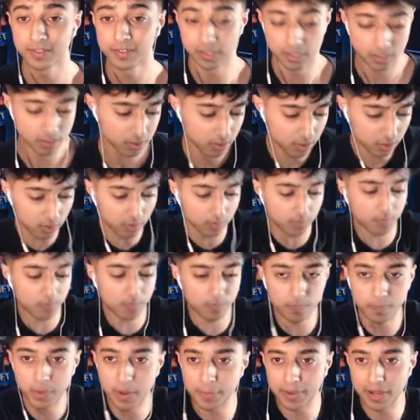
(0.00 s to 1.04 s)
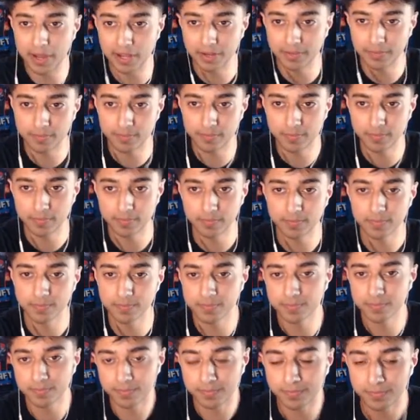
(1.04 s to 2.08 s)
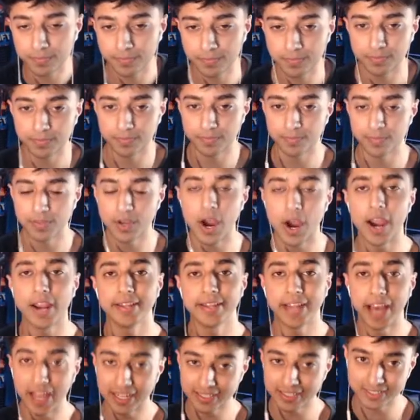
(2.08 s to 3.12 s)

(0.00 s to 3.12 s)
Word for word: Oh, my bad. Alright, that's the